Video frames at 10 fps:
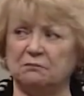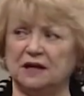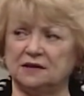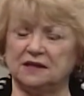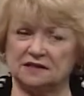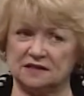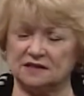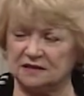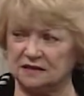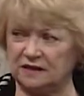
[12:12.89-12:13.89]
but
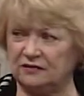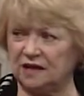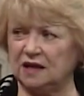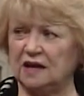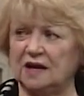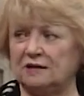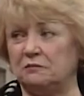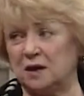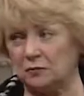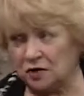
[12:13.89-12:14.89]
assisted living
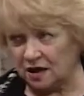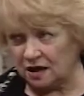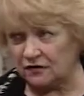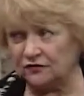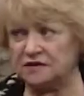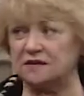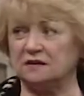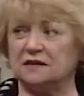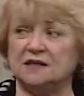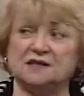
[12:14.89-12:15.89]
and memory care
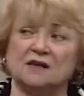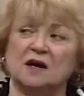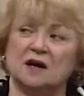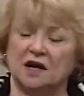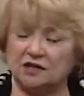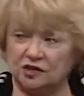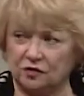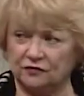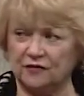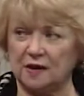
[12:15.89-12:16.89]
facilities, mm-hmm.
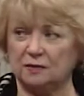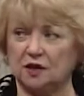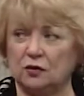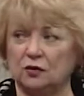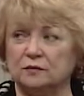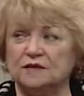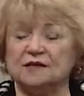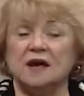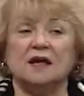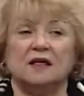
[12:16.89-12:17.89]
adult family homes,
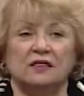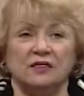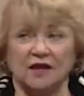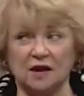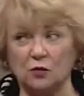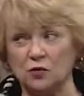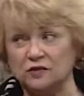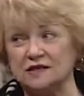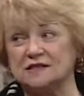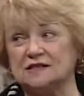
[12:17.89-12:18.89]
they
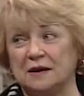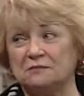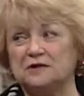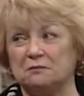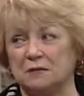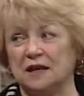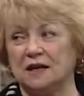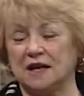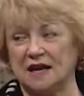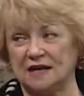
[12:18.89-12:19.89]
won't accept
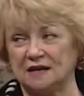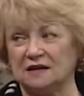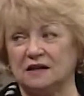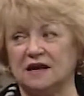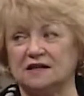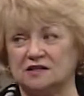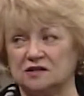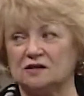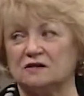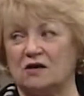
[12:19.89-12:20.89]
Medicaid clients
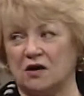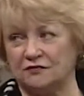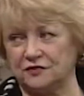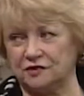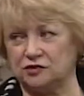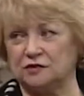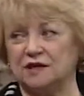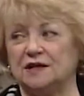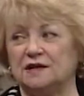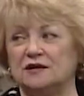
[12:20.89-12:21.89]
off the
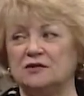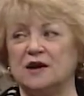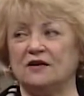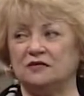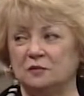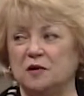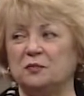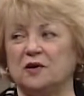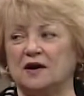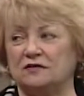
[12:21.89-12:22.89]
street. You have mm-hmm. to be
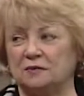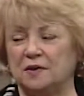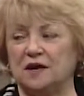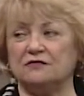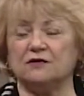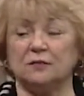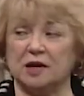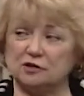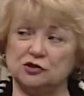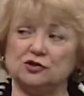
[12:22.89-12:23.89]
private pay for
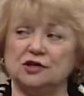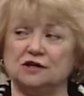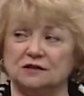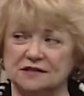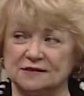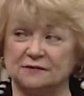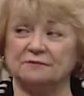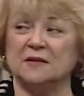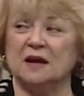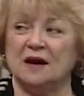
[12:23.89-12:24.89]
about two years.
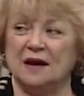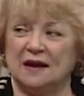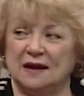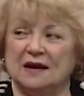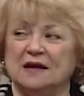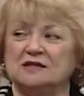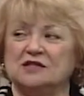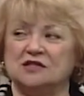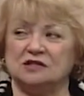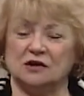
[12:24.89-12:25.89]
Wow. And mm-hmm.
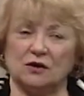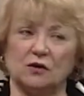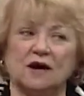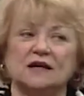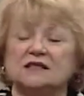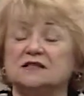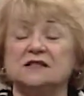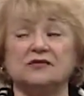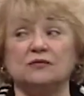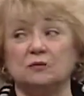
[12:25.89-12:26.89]
so it's
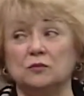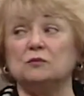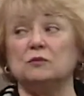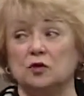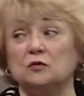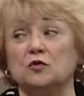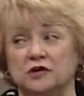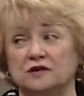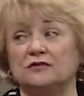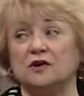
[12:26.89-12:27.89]
diff more and more
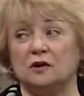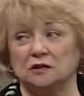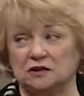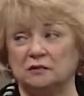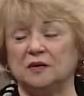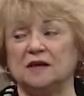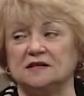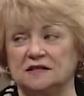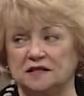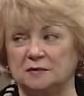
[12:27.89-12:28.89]
difficult to
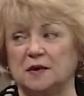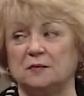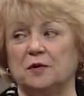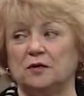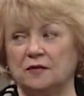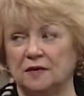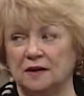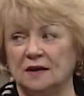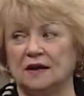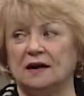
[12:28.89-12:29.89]
place these people
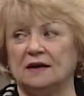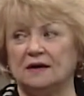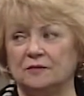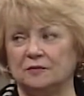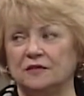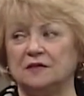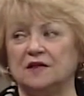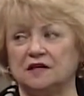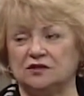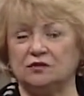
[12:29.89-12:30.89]
yeah. Um, yeah.
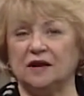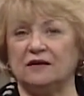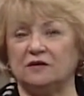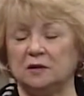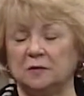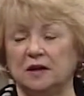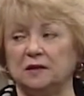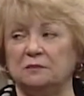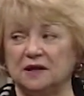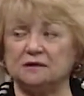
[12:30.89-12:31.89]
that don't have any
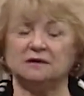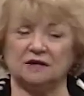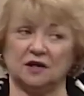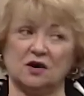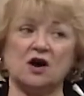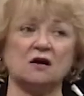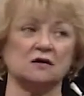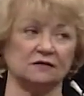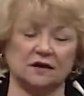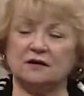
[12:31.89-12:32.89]
money. But there
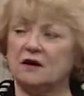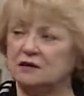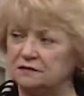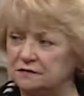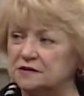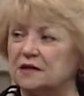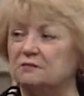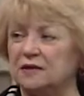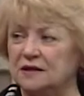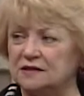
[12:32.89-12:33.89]
are, there are
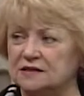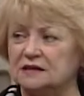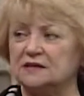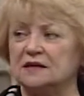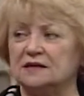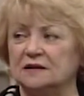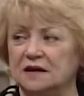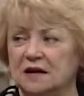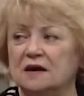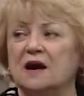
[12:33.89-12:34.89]
some places, mm-hmm. and
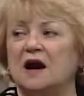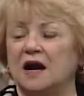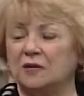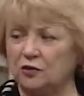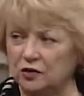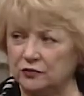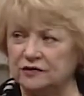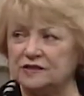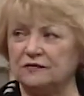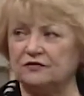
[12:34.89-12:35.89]
I work
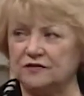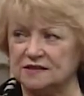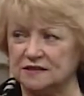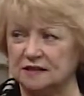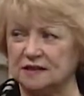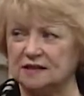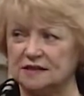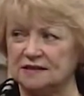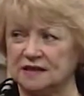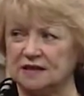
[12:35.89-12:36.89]
with some
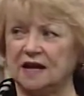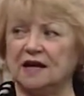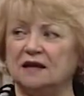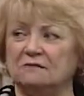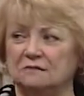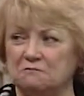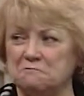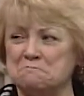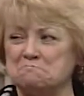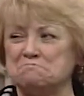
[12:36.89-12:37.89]
facilities that I mm-hmm. can
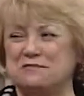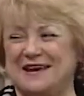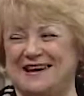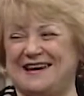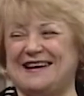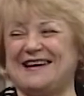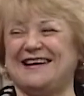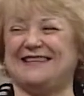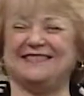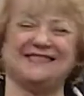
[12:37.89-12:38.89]
big,
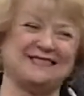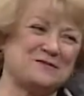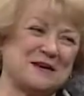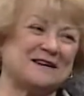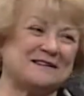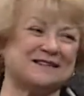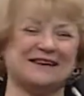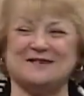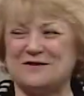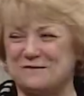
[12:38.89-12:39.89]
and uh-huh. because
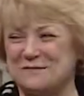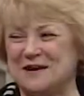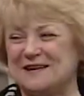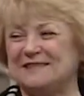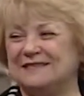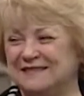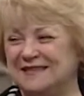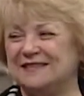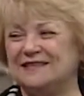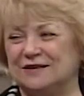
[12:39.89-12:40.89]
they know me,
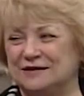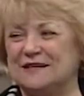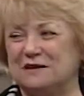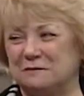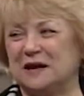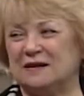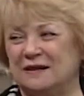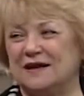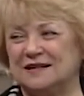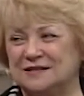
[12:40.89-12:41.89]
uh-huh. they'll take my
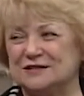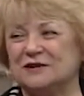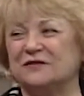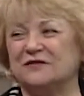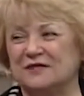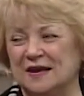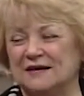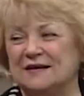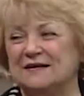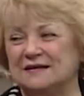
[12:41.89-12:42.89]
clients. Yeah. So,
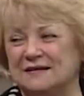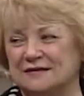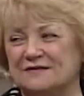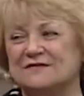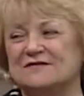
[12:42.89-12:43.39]
yeah. yeah.